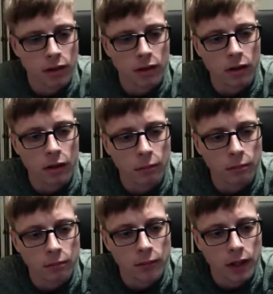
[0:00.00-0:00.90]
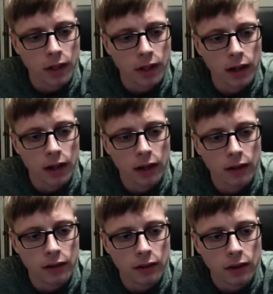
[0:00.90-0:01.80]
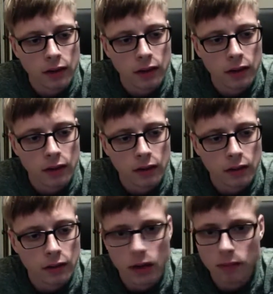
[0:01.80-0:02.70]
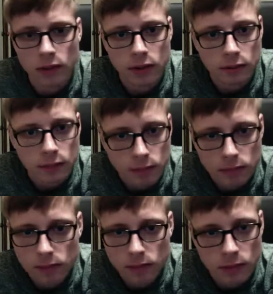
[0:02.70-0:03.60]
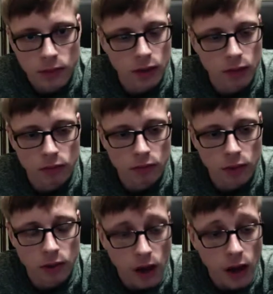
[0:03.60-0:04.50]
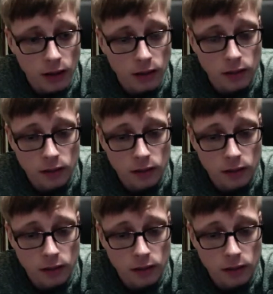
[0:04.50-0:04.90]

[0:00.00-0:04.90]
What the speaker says: and loved it, a lot.